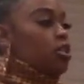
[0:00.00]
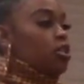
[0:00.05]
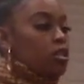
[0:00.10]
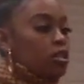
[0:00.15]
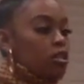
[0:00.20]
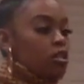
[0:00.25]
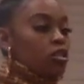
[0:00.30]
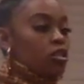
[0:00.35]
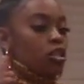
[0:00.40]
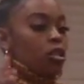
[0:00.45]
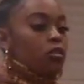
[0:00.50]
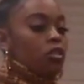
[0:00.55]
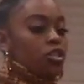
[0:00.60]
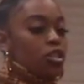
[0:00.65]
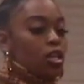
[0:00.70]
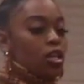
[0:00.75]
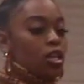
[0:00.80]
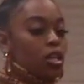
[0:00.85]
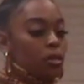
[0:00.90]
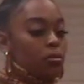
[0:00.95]

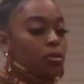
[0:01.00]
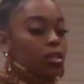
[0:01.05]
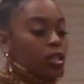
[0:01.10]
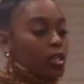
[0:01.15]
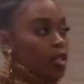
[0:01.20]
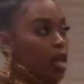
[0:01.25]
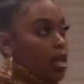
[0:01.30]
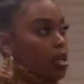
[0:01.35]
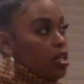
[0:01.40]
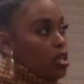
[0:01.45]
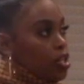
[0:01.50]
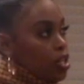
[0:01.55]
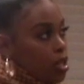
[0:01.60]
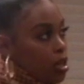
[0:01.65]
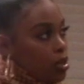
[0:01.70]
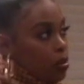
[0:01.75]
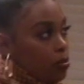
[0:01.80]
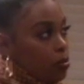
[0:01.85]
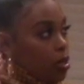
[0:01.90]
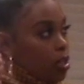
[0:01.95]
She keeps a tight
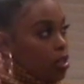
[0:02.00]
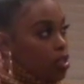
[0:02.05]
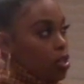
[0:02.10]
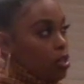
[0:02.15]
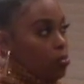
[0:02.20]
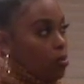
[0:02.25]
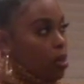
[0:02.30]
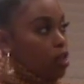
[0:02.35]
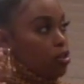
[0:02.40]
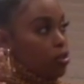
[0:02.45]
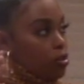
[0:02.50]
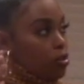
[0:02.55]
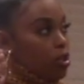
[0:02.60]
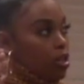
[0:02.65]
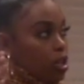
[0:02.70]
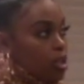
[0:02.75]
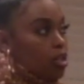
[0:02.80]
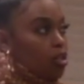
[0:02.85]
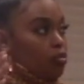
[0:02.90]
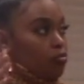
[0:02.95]
ship and she makes sure
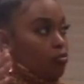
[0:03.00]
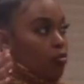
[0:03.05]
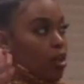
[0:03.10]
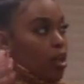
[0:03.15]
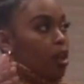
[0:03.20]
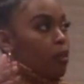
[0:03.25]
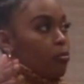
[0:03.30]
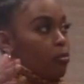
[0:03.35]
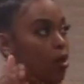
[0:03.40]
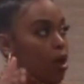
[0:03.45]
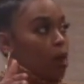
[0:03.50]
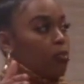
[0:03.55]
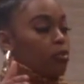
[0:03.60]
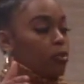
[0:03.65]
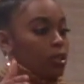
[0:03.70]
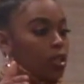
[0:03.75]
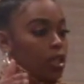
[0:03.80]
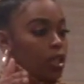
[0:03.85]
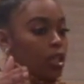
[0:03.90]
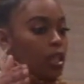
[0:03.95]
that it's ran
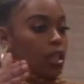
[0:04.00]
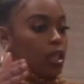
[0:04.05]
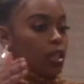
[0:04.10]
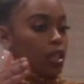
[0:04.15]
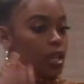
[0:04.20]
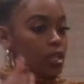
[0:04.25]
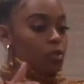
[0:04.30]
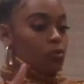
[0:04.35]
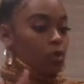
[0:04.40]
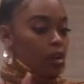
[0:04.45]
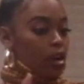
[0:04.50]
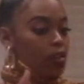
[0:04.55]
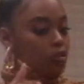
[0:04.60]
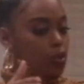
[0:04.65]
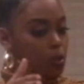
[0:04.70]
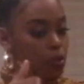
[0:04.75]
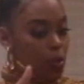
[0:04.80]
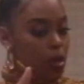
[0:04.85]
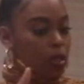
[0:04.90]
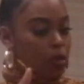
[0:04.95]
properly, and that's what I
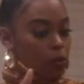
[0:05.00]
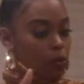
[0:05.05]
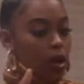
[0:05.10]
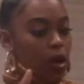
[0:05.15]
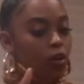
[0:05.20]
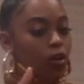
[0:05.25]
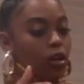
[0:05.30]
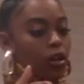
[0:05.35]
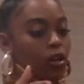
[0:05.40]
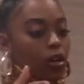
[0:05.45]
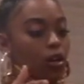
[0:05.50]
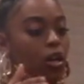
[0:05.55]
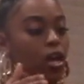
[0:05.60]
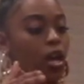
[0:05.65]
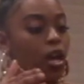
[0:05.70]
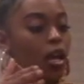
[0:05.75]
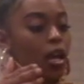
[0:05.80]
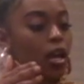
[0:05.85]
respect about her.